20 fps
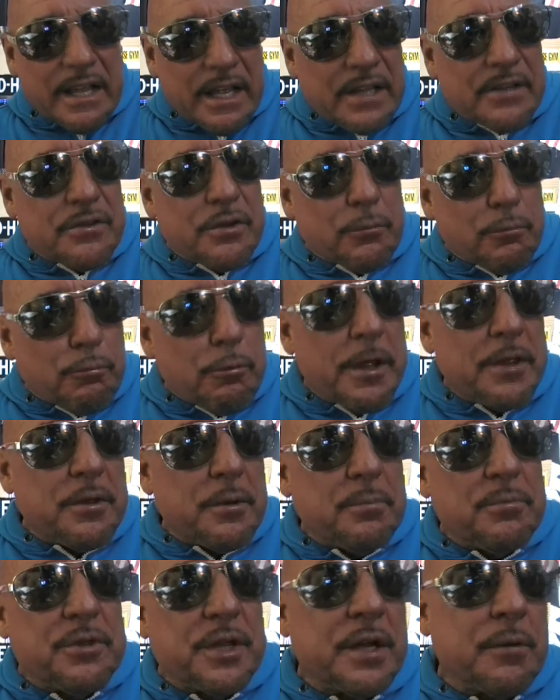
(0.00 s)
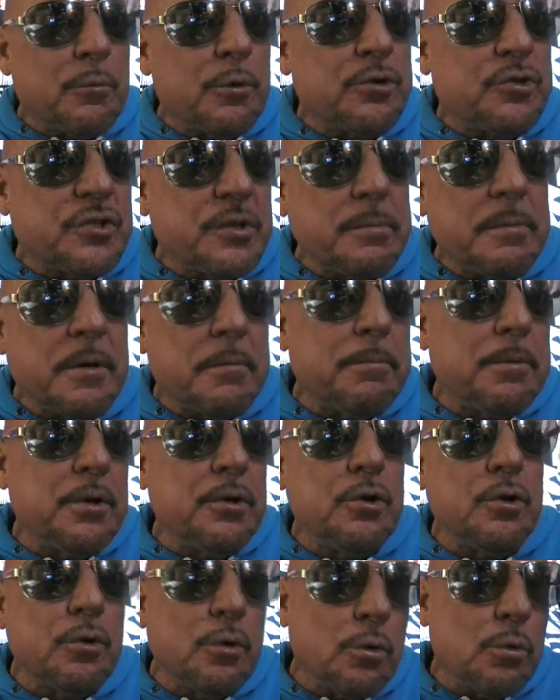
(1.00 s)
the rhythm thing, when Samir
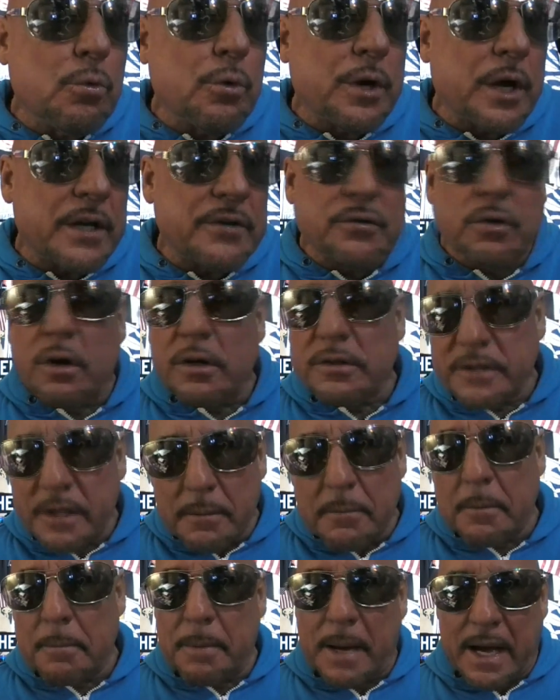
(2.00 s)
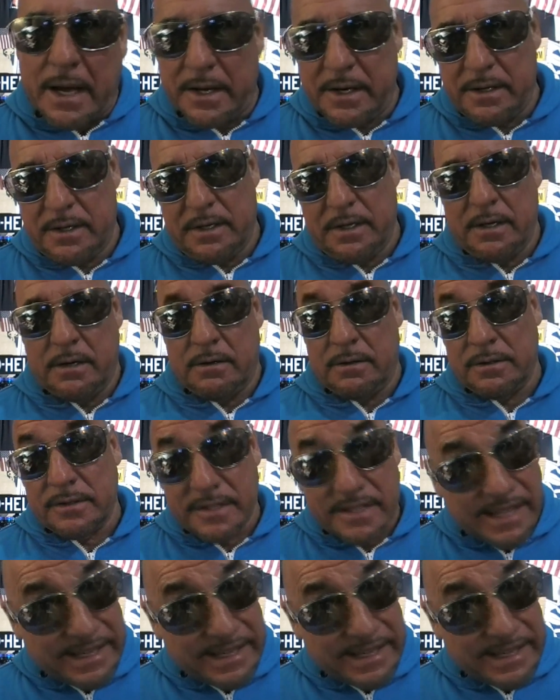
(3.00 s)
Banu, when I talked to him about it, you know, it's